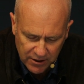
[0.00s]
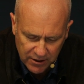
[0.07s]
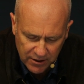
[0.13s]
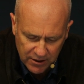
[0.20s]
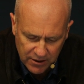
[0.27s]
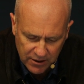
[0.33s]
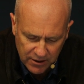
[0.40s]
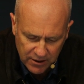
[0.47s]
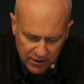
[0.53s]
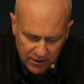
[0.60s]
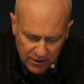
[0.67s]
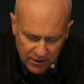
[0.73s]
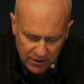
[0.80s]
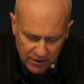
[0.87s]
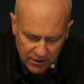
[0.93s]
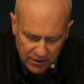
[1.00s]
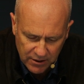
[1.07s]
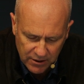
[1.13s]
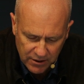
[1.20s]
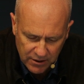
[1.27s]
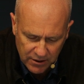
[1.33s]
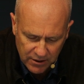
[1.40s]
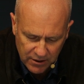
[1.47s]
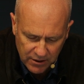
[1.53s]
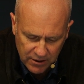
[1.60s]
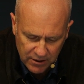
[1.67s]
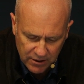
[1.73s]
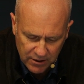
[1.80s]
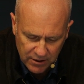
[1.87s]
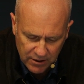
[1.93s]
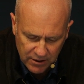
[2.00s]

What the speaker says: (silence)